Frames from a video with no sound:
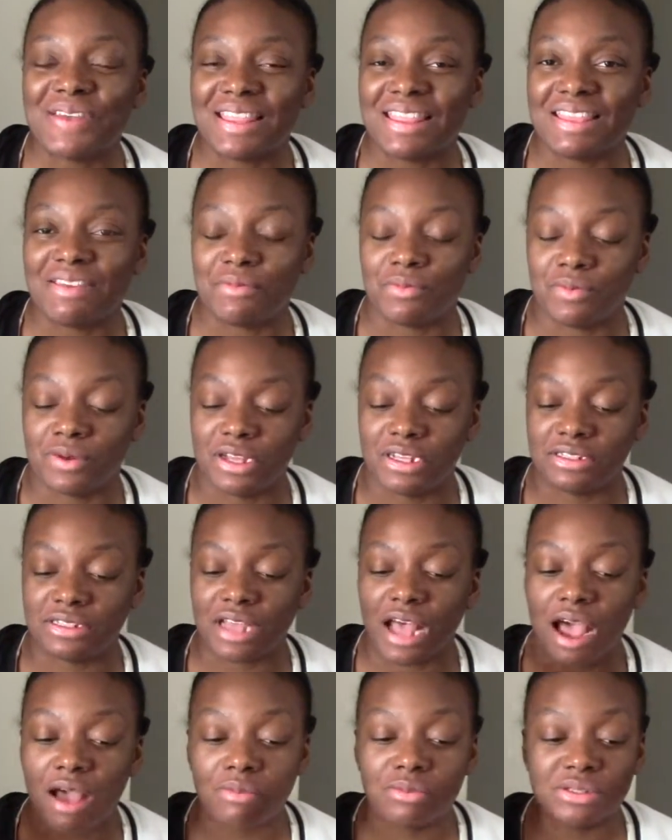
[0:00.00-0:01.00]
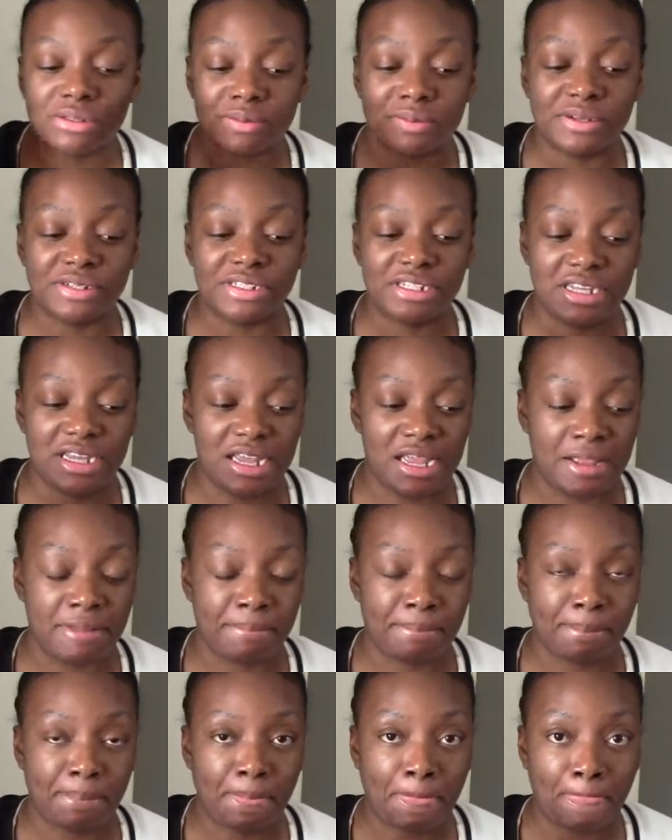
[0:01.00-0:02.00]
it, was I was wanting
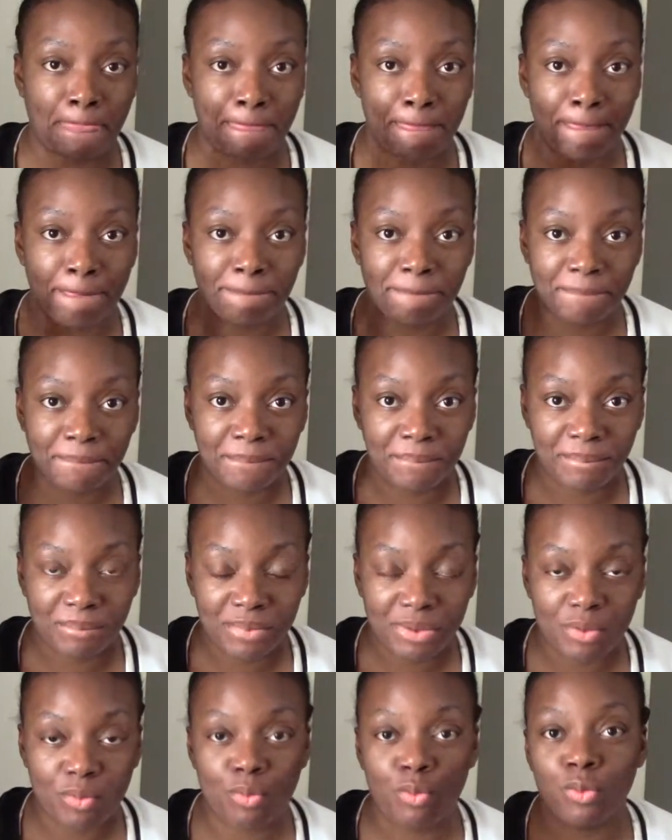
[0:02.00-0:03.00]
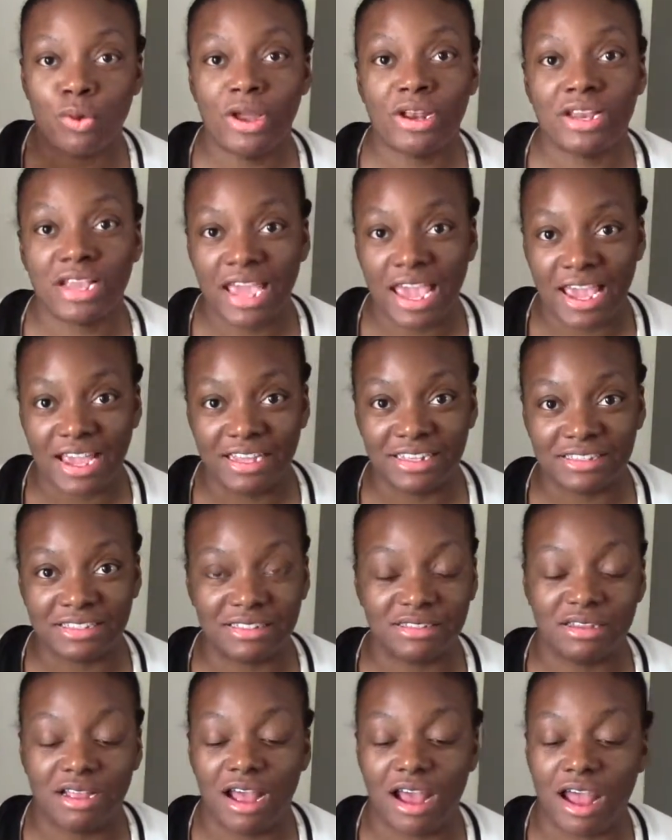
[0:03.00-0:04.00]
one case.
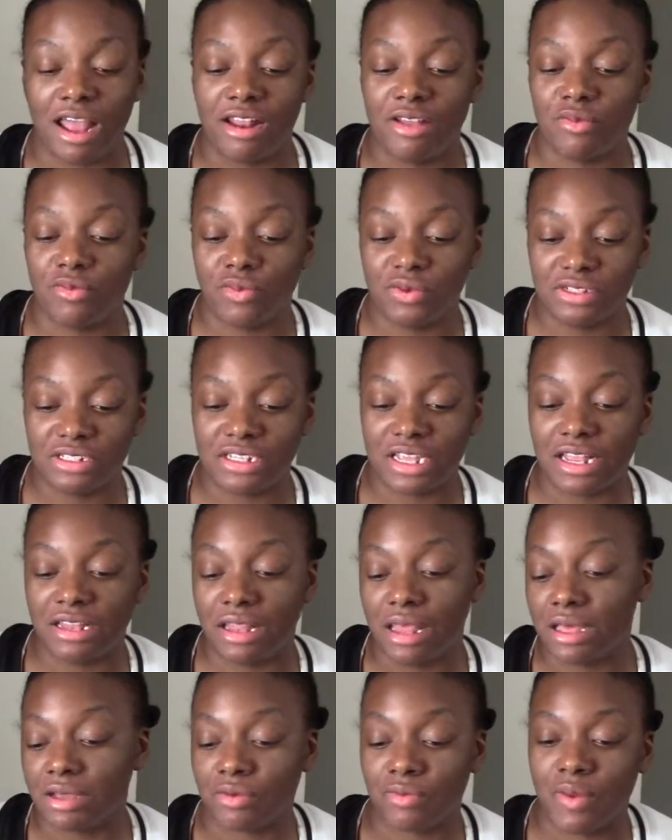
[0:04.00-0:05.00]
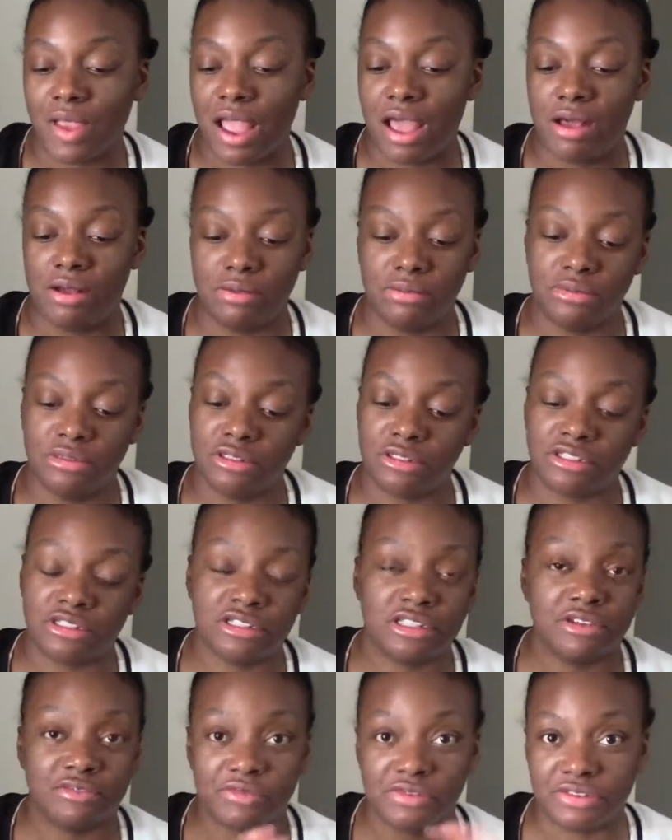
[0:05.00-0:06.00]
I didn't want to lug around
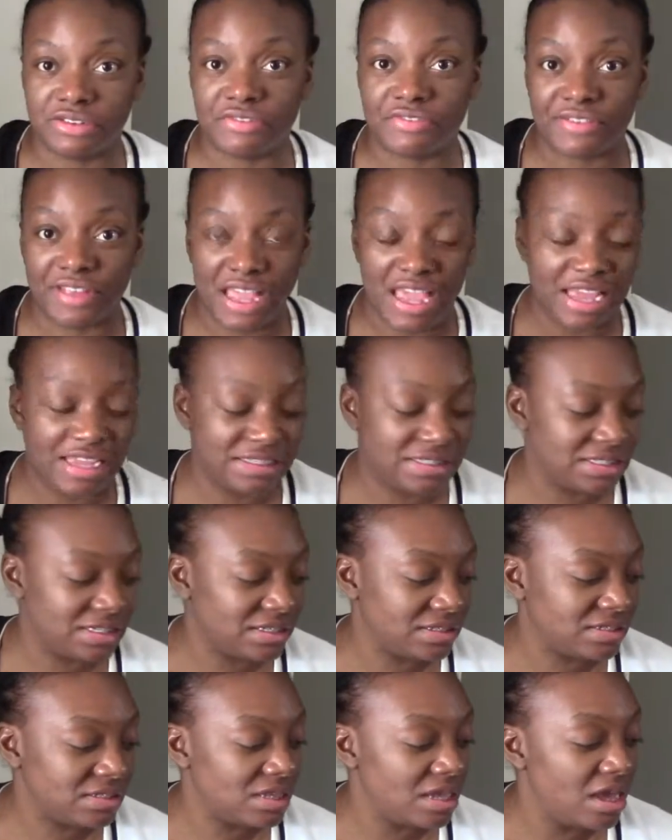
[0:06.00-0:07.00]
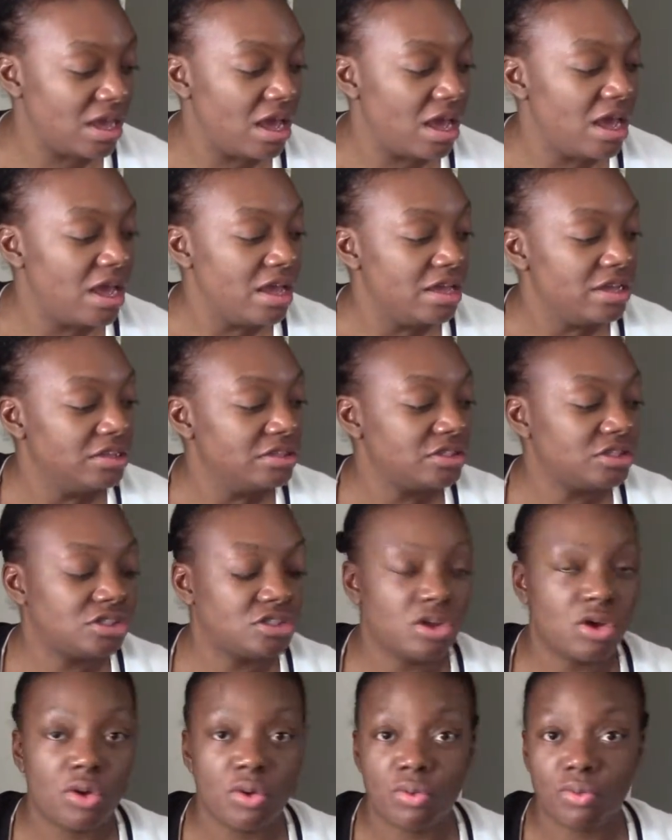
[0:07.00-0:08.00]
several different cases.
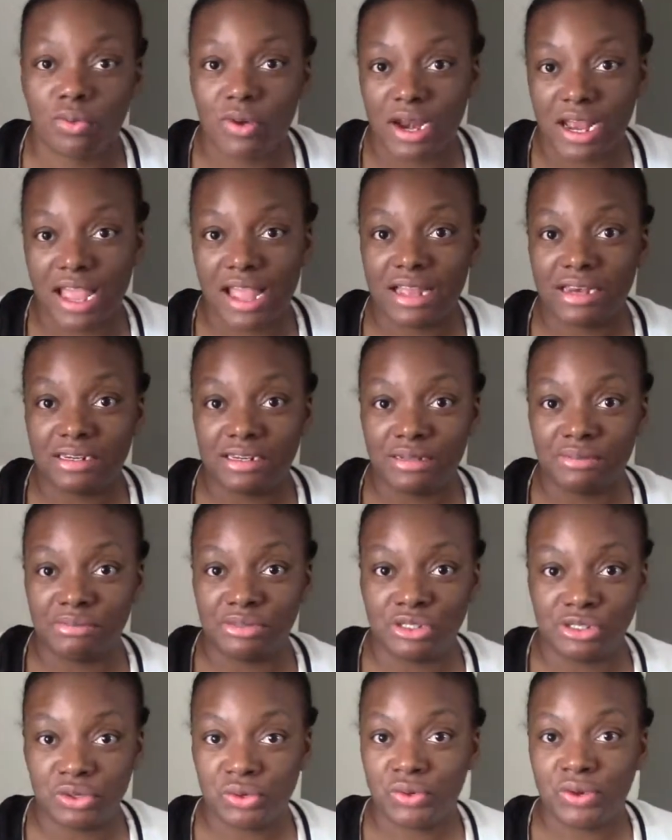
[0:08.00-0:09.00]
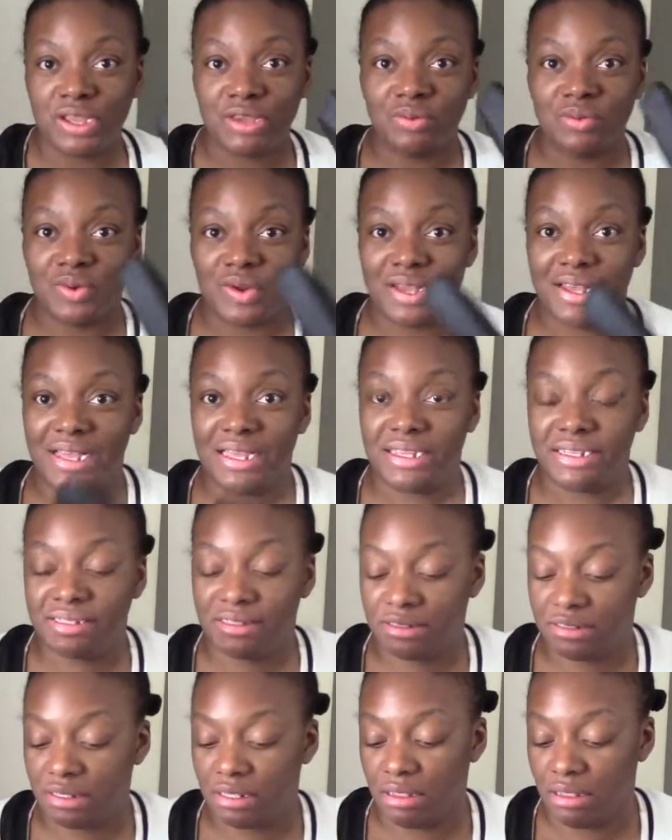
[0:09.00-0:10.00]
So what I ended up doing
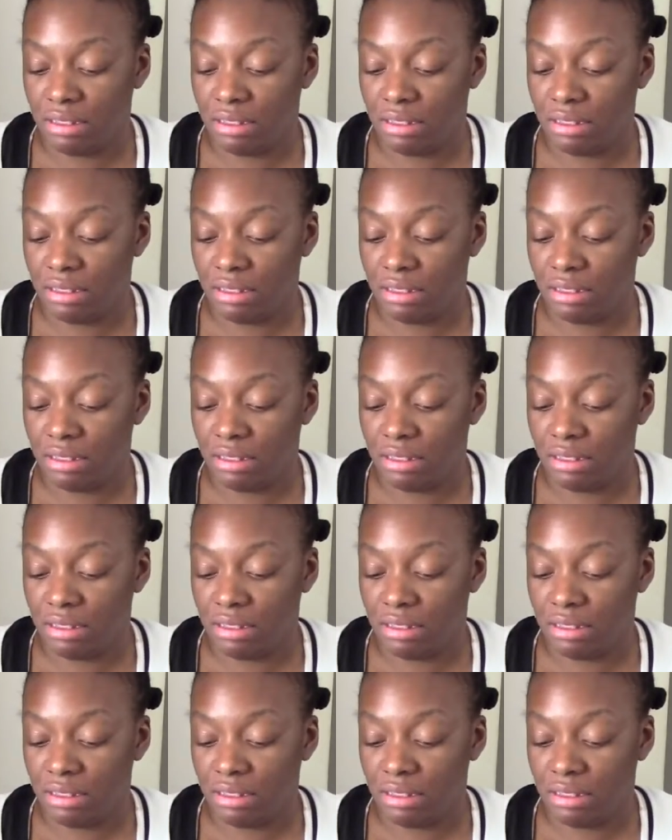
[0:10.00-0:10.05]
was,